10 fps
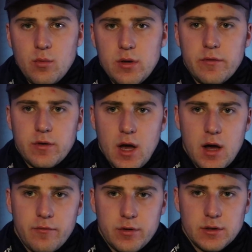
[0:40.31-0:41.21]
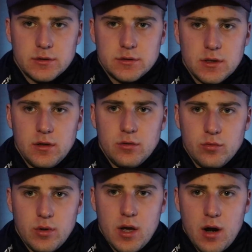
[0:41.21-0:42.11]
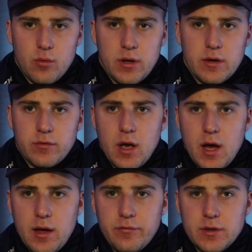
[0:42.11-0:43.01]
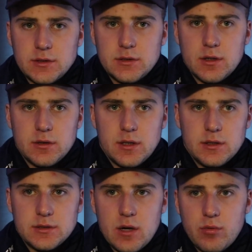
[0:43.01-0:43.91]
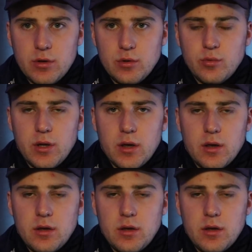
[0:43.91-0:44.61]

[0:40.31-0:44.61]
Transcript: We have confidence in who we are. We have confidence in the things that we're doing.